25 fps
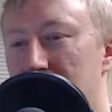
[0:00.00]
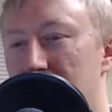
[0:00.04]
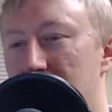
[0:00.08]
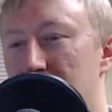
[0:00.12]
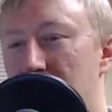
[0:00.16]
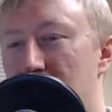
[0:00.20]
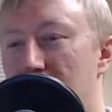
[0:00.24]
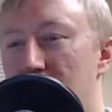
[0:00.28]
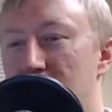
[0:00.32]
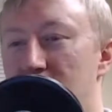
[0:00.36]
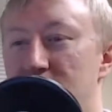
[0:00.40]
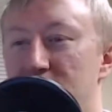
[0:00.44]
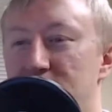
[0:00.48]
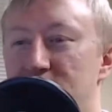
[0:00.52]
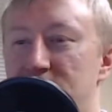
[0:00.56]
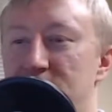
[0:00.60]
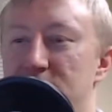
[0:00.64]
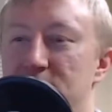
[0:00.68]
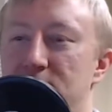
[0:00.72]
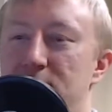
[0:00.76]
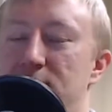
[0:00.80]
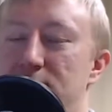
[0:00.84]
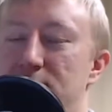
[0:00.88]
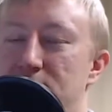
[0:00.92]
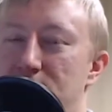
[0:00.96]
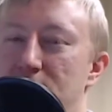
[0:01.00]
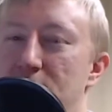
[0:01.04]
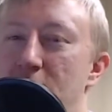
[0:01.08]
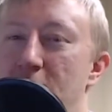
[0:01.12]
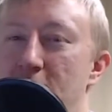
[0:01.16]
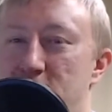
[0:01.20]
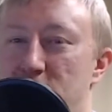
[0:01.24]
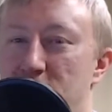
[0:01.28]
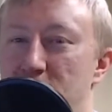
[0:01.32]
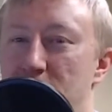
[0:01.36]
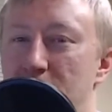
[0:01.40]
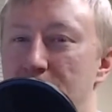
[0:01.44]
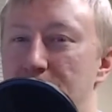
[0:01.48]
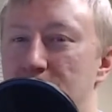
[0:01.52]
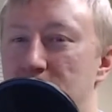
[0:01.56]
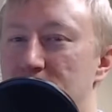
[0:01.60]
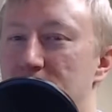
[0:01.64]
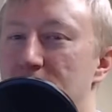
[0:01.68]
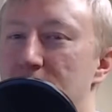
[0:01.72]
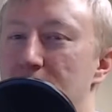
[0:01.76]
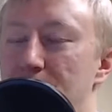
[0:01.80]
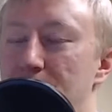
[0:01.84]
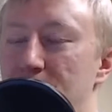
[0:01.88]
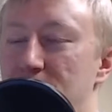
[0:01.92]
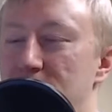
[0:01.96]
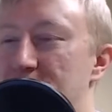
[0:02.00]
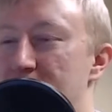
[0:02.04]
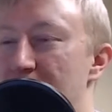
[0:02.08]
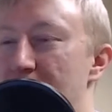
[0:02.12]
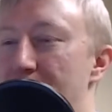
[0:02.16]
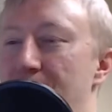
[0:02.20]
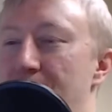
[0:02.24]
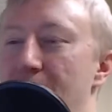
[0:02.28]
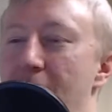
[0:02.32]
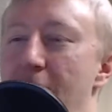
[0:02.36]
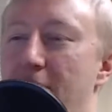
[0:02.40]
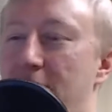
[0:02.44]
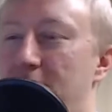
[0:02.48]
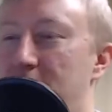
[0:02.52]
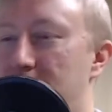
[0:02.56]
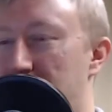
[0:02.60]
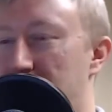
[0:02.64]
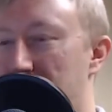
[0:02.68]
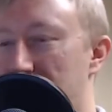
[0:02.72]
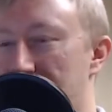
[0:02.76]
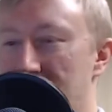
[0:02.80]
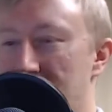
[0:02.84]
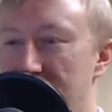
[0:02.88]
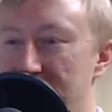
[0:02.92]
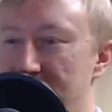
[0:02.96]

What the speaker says: guess actually let me step back a little bit.